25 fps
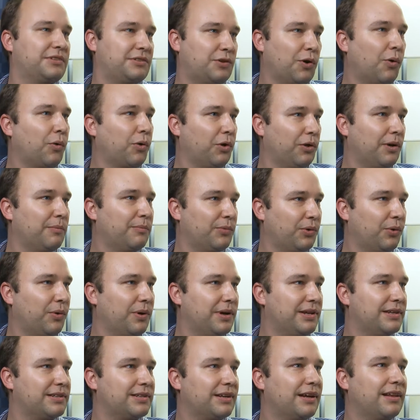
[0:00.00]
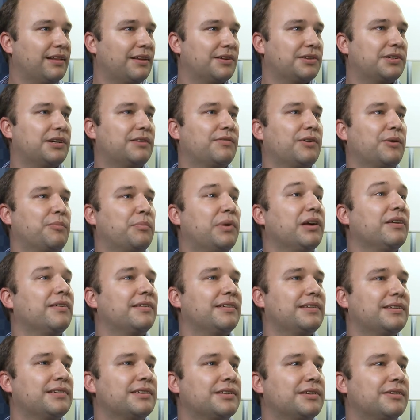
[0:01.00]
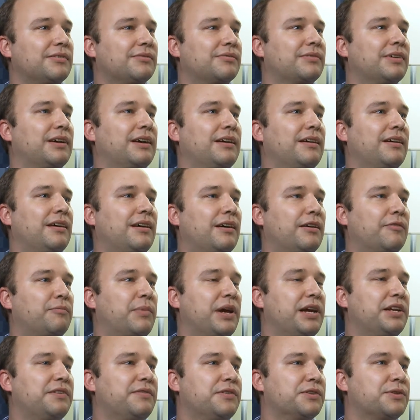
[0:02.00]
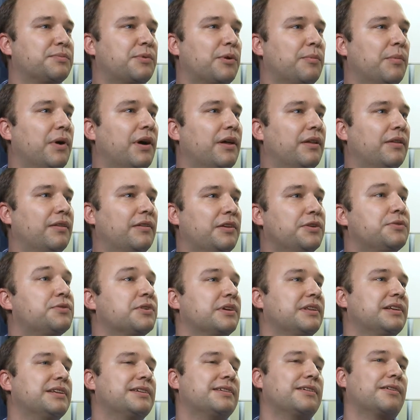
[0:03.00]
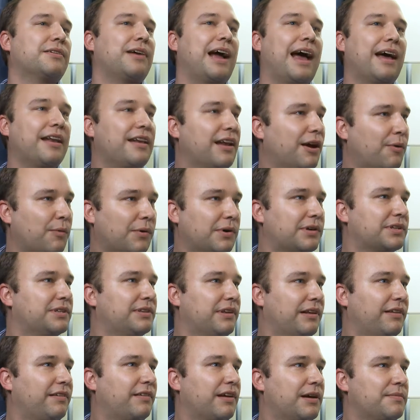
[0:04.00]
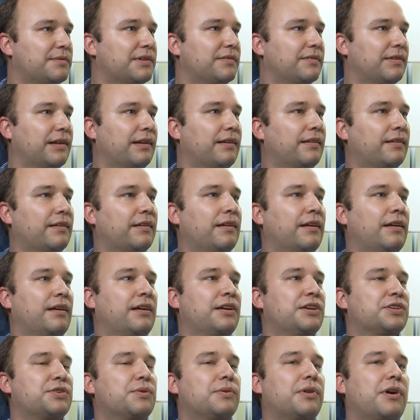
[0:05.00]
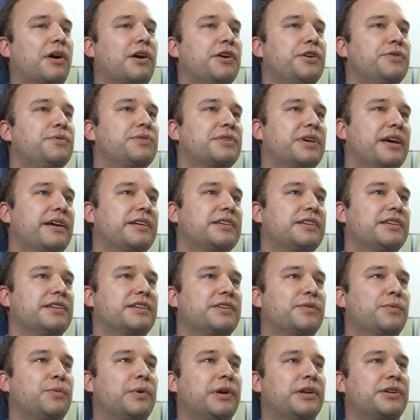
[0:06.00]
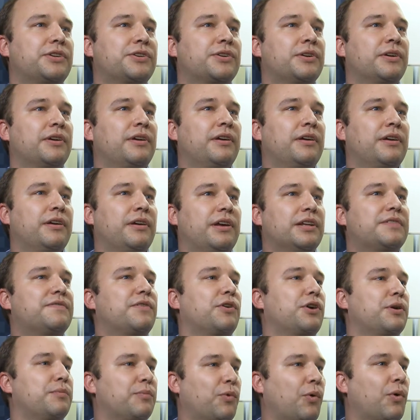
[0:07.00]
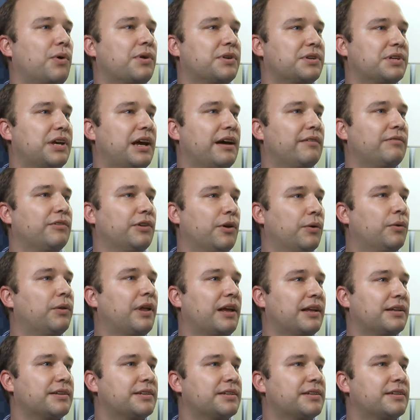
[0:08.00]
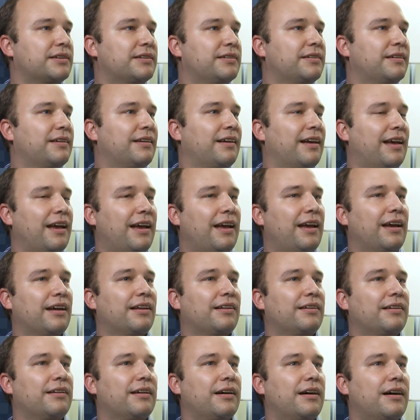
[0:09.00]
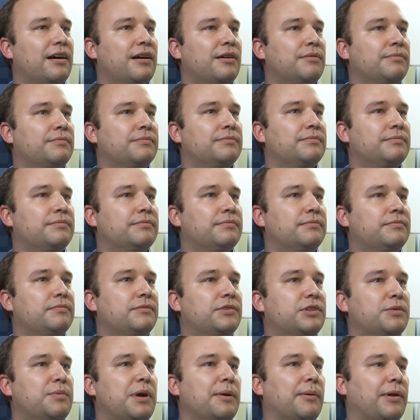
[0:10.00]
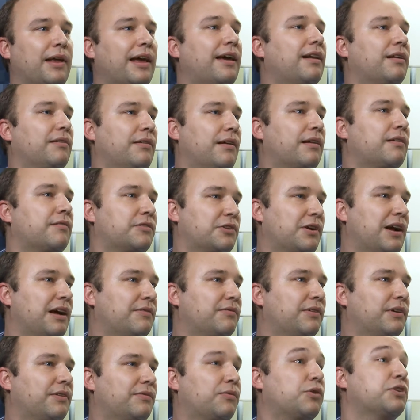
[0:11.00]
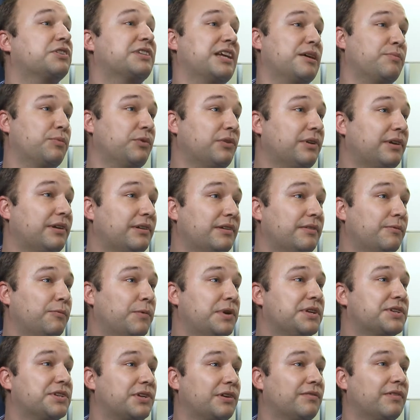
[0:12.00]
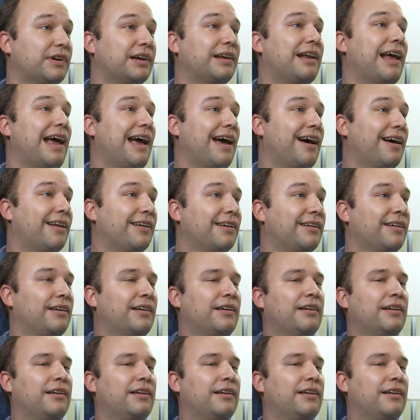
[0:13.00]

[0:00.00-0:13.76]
total employees, and they're serving billions of page views per month. Usually these are ad networks and these types of things. So there are use cases in which it's very important to have low latency and to be able to handle a lot of traffic. For example, when serving an ad